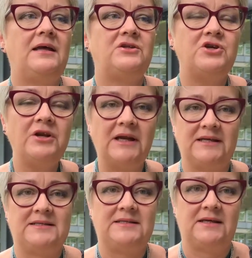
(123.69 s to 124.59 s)

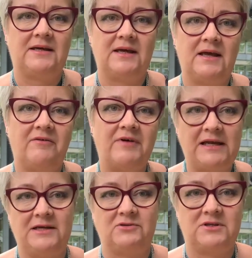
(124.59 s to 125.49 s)
journalistic
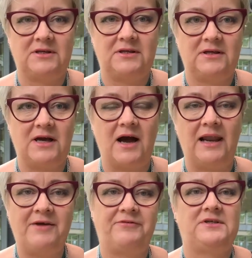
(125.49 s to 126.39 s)
values are
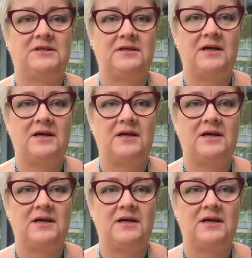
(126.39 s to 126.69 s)
left